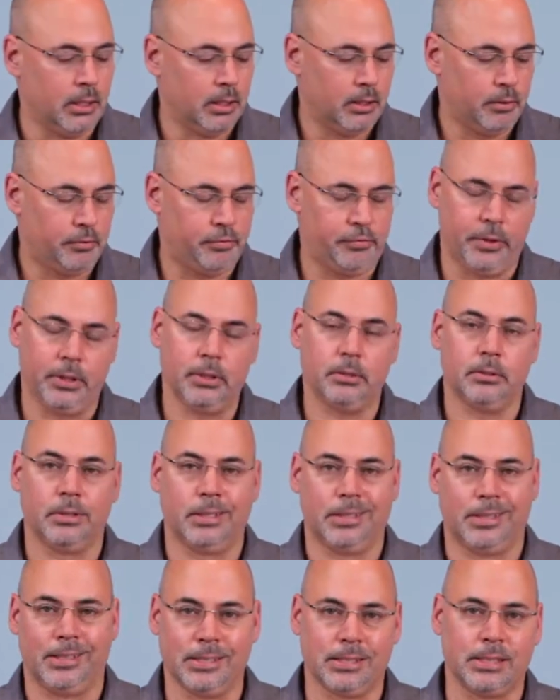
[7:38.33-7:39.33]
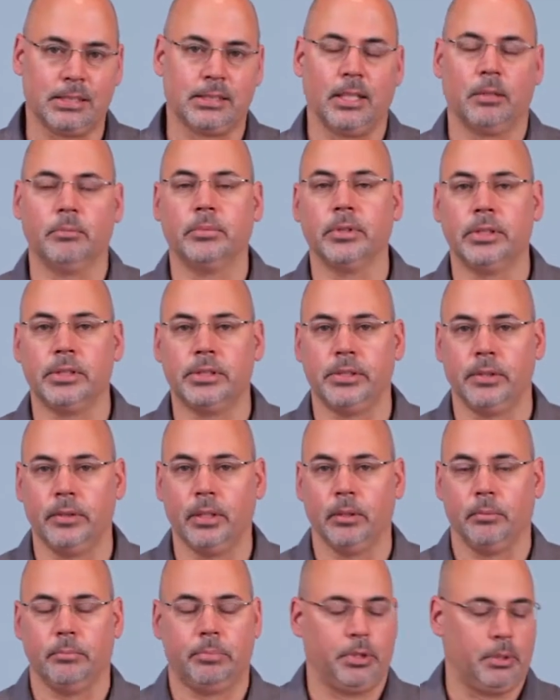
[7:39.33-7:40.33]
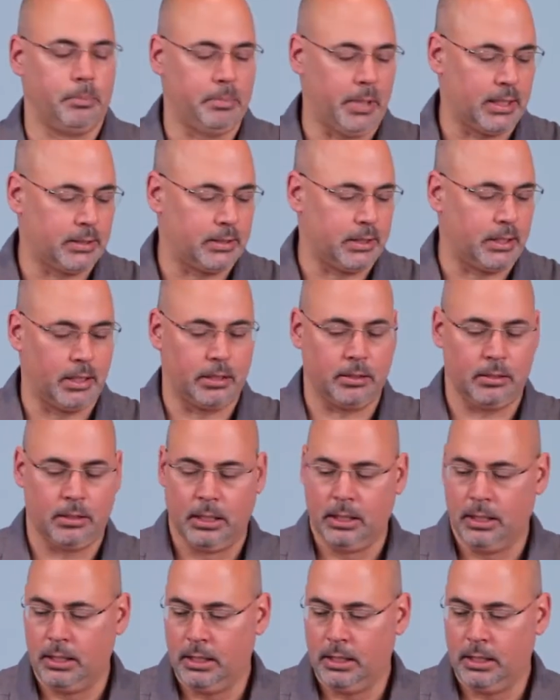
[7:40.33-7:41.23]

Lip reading: field disassemble this unit and put it back together,